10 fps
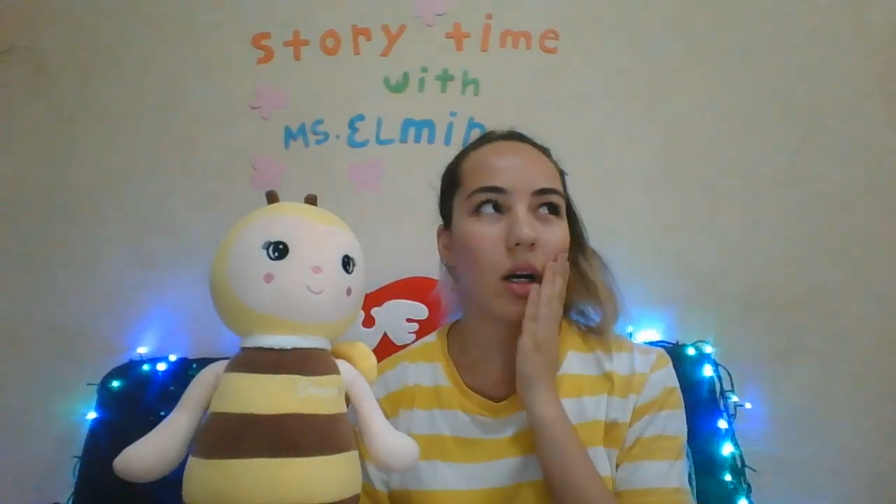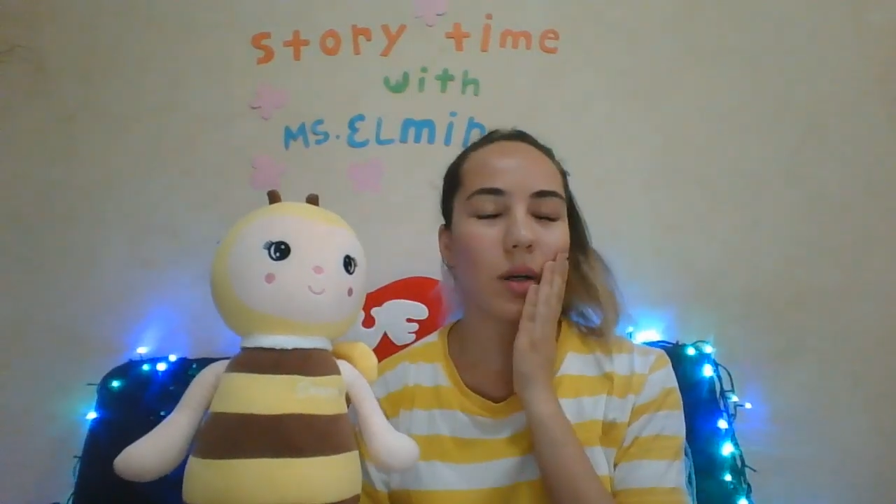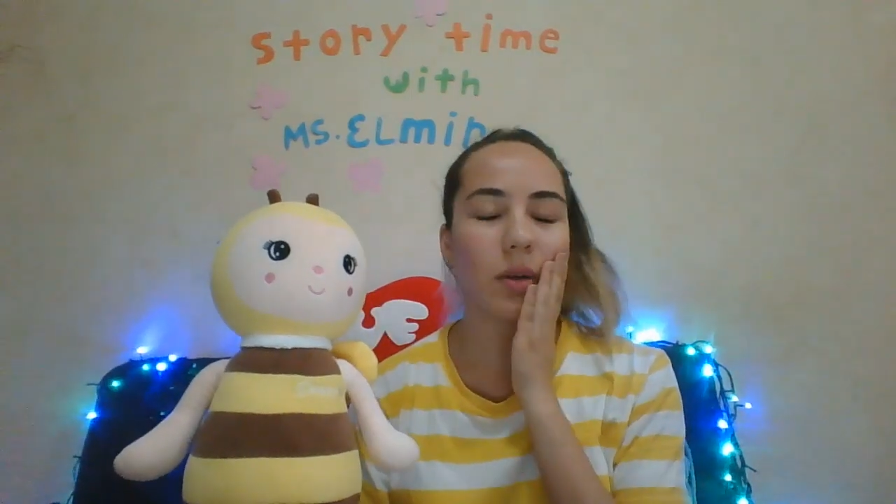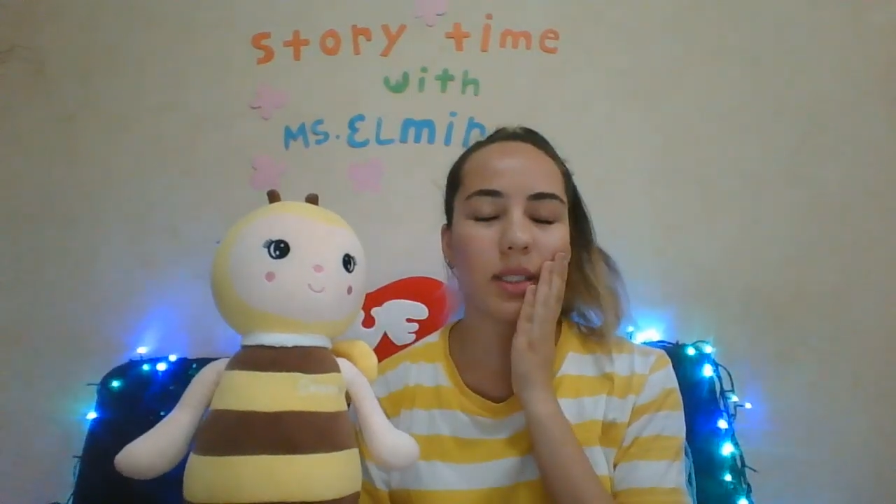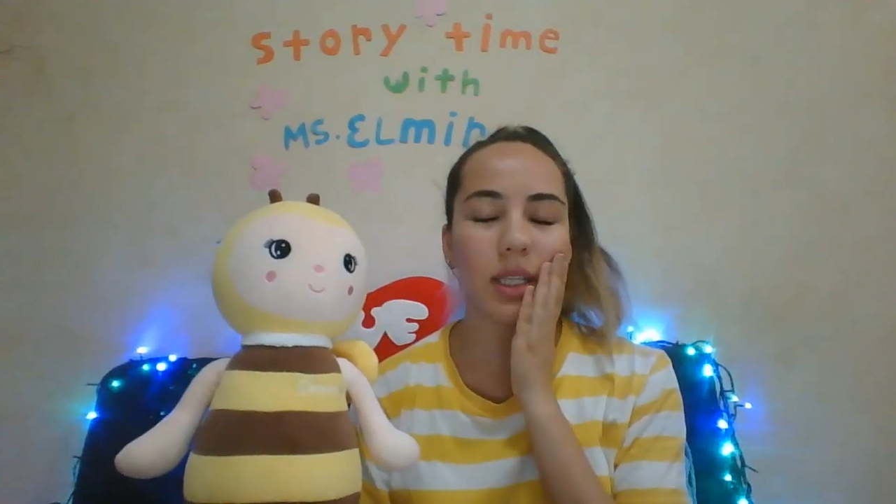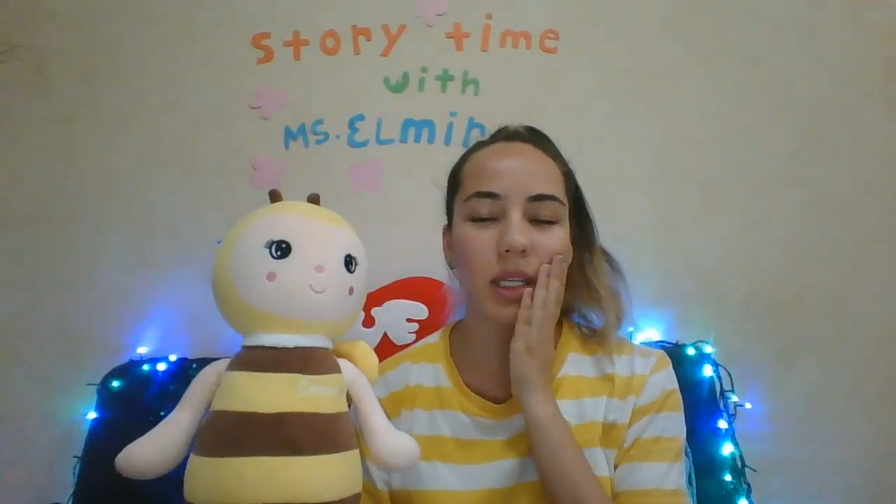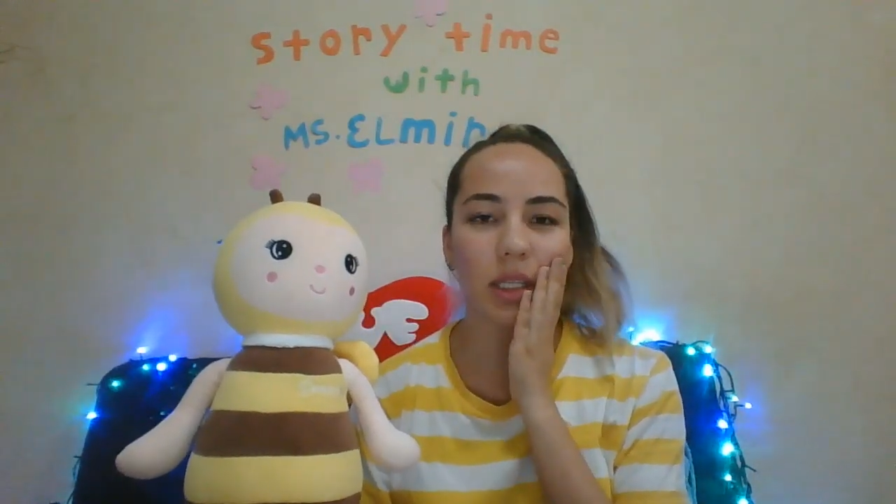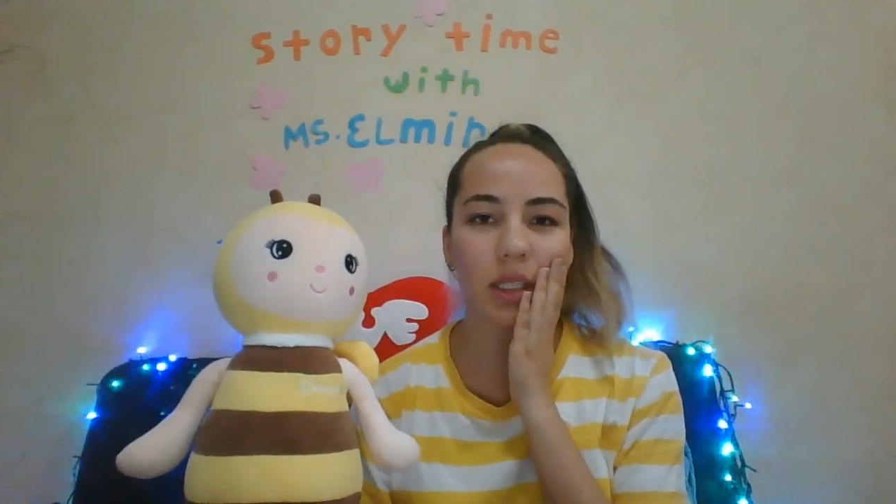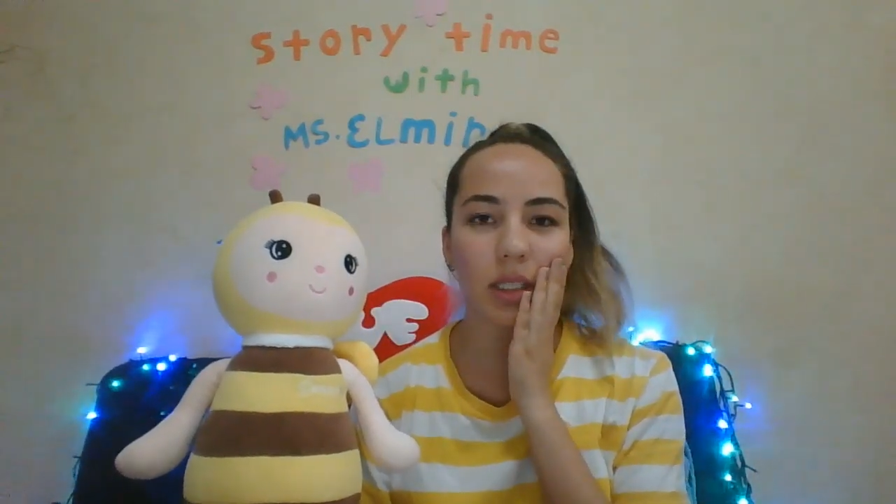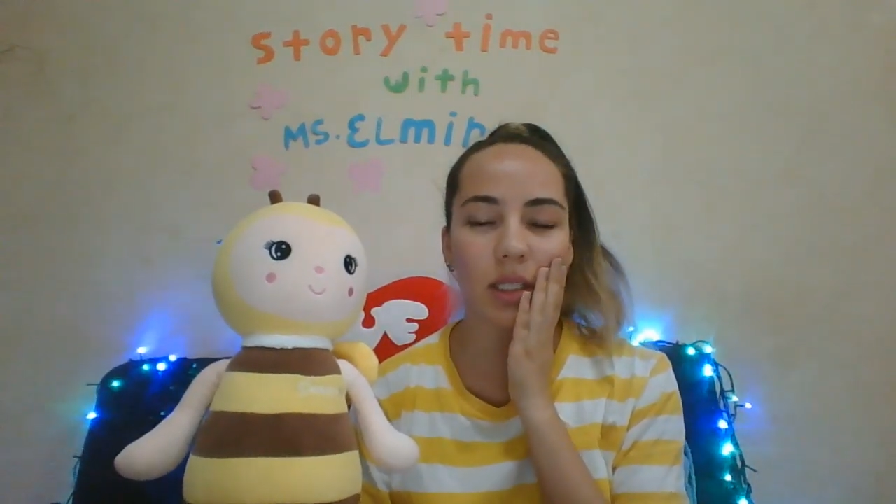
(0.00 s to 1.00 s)
"Oh
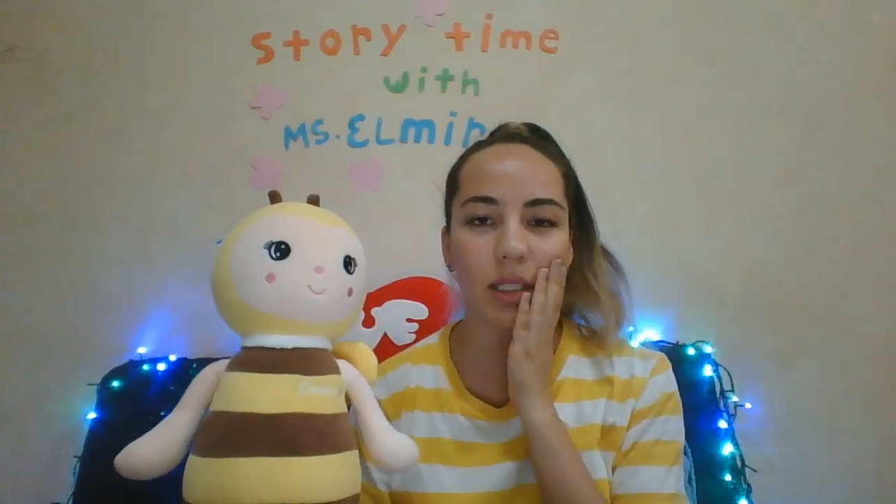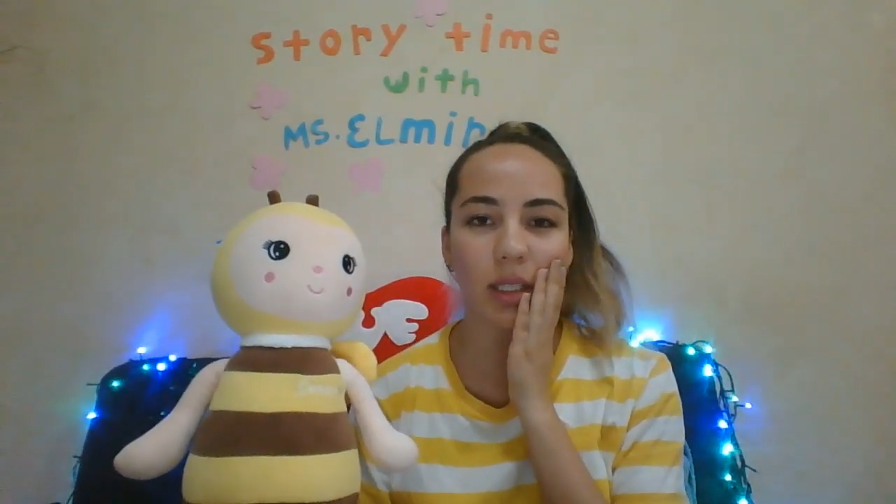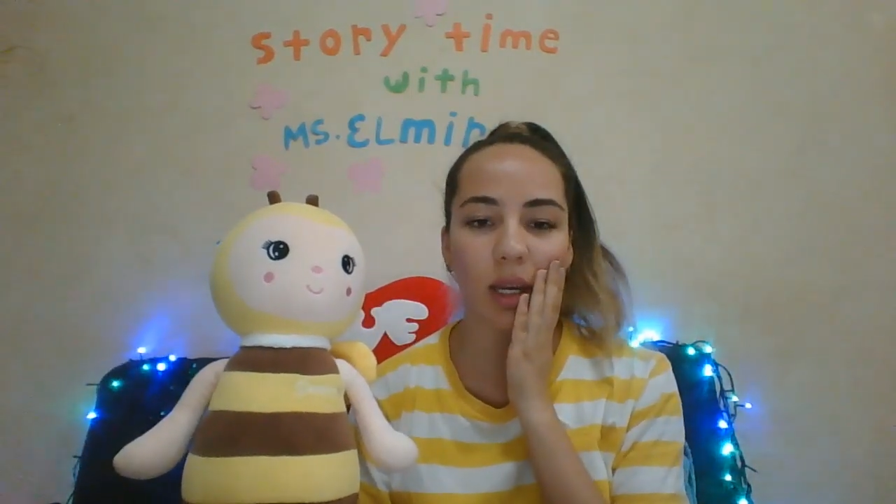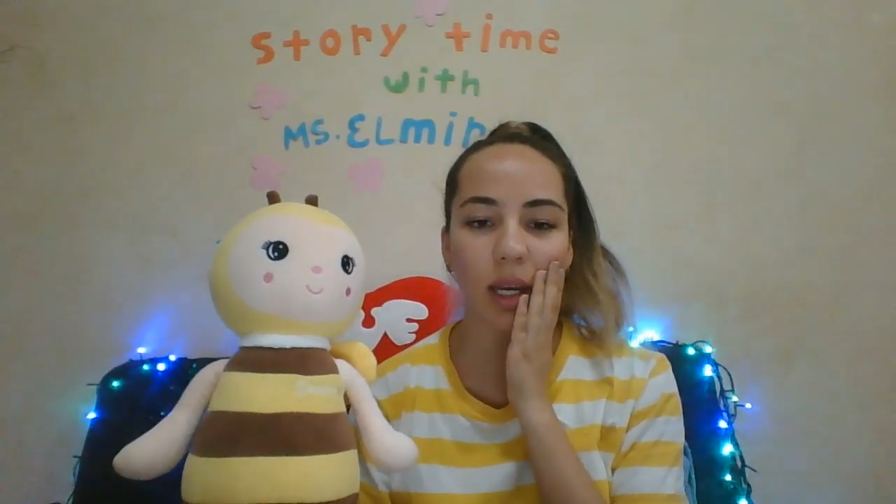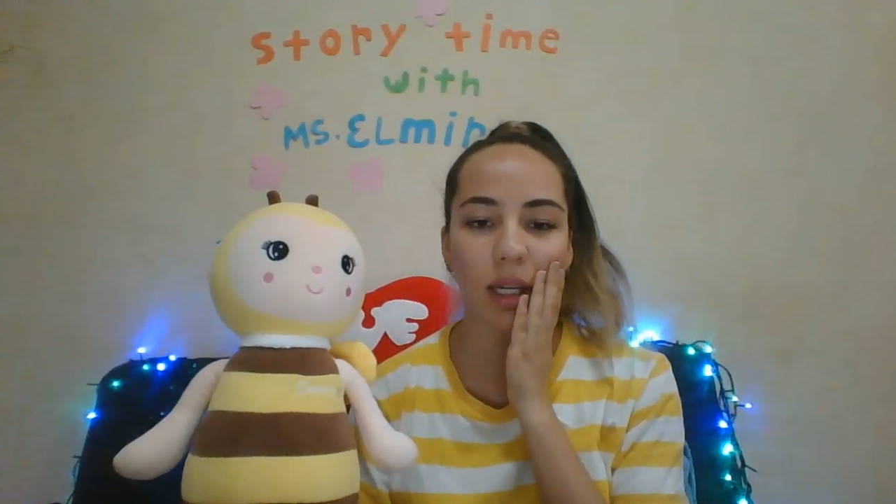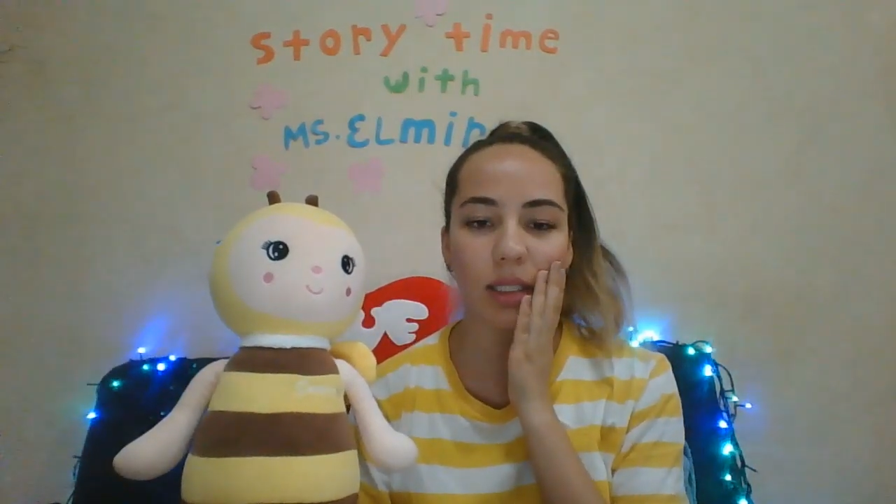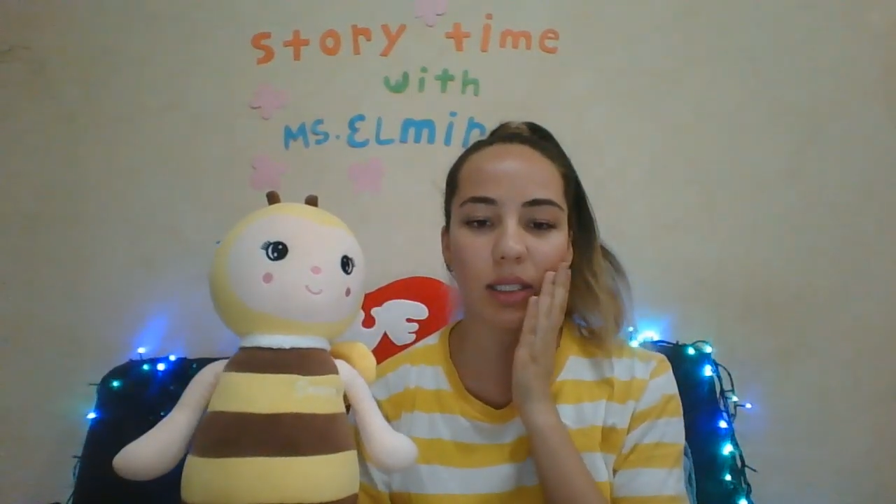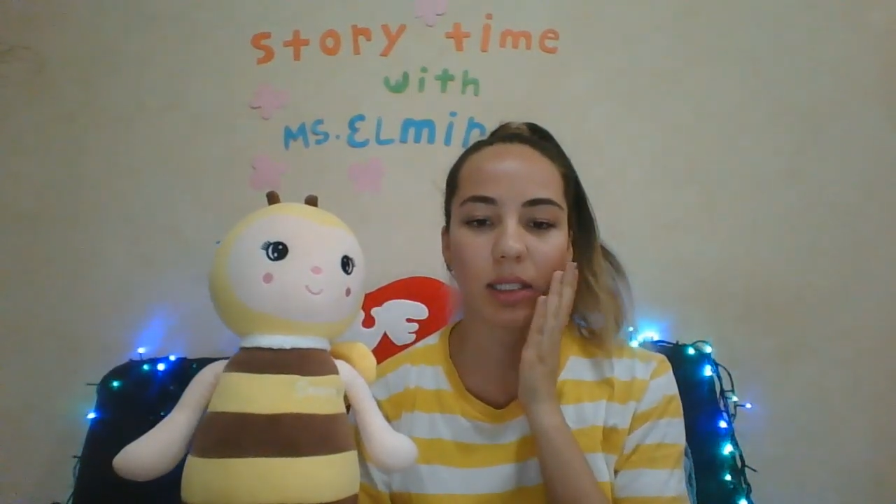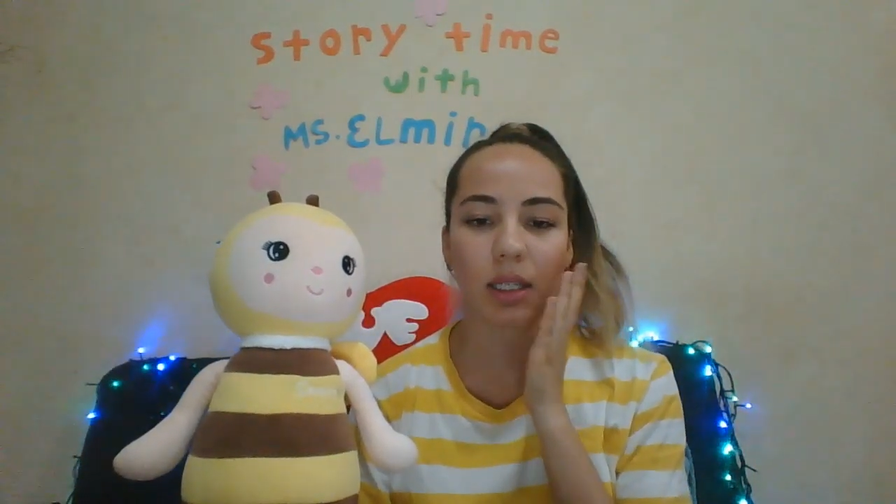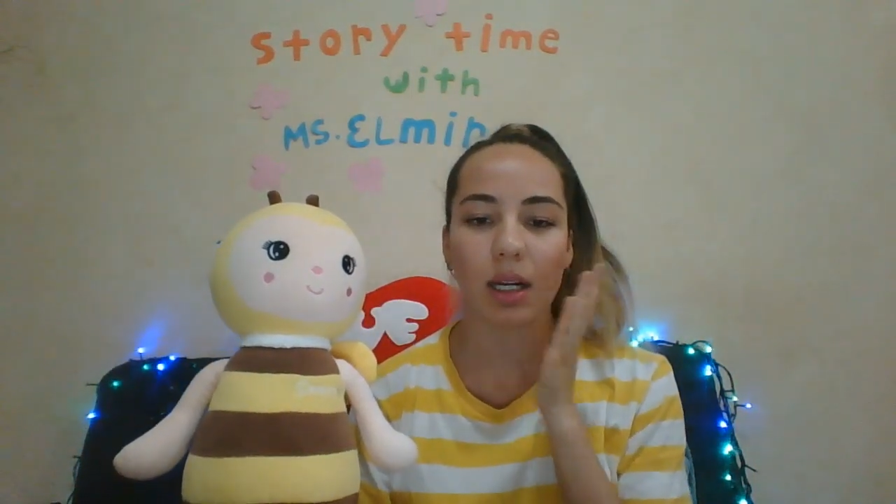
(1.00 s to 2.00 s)
dear," she said,